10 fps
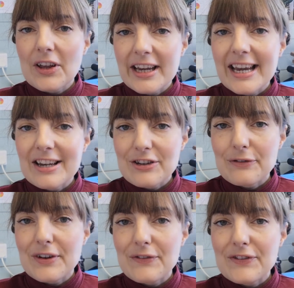I get to
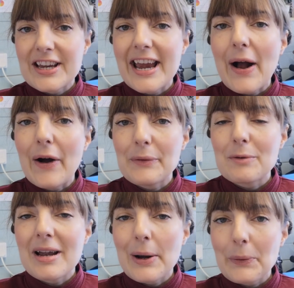50, I will
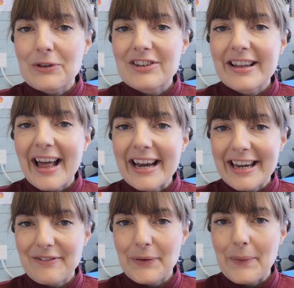be launching that
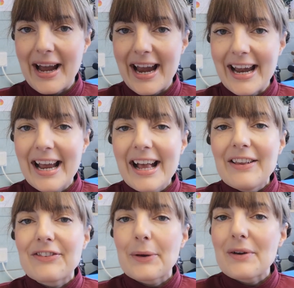giveaway.
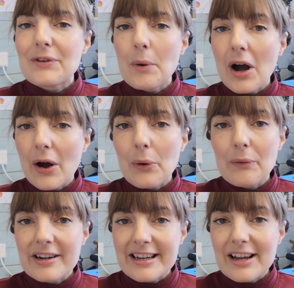So if you are
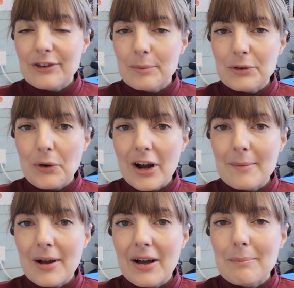already a
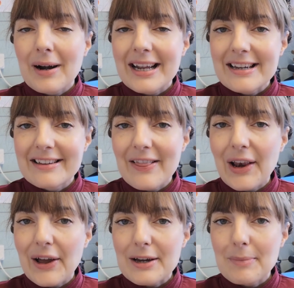subscriber, please hit the
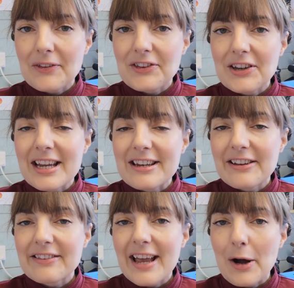like button. It
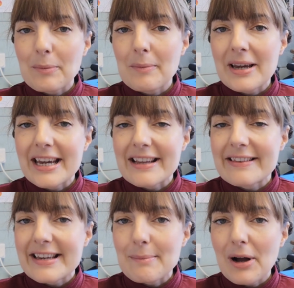does help me get
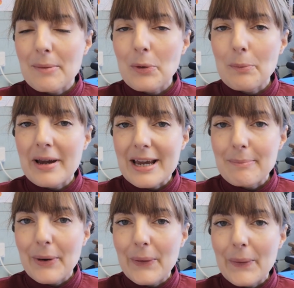seen by more
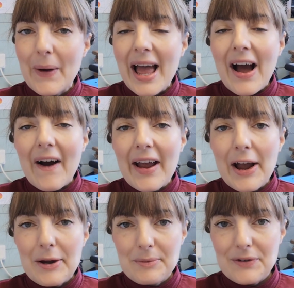people. I
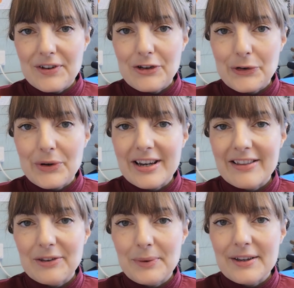hope you've enjoyed
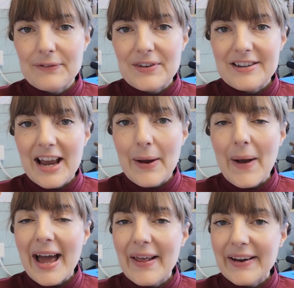this week's video,
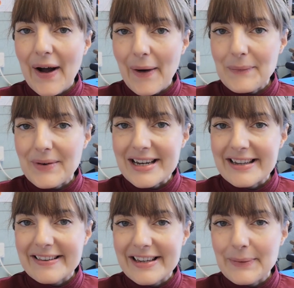and I can't wait
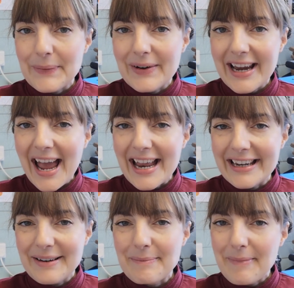to see you all
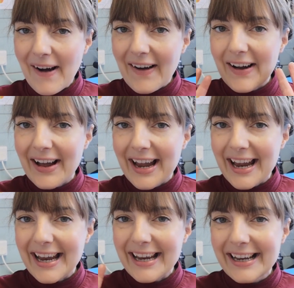again.
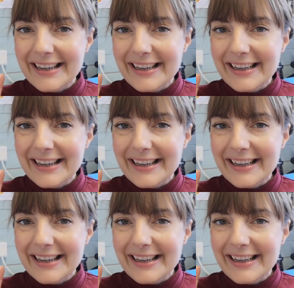Bye.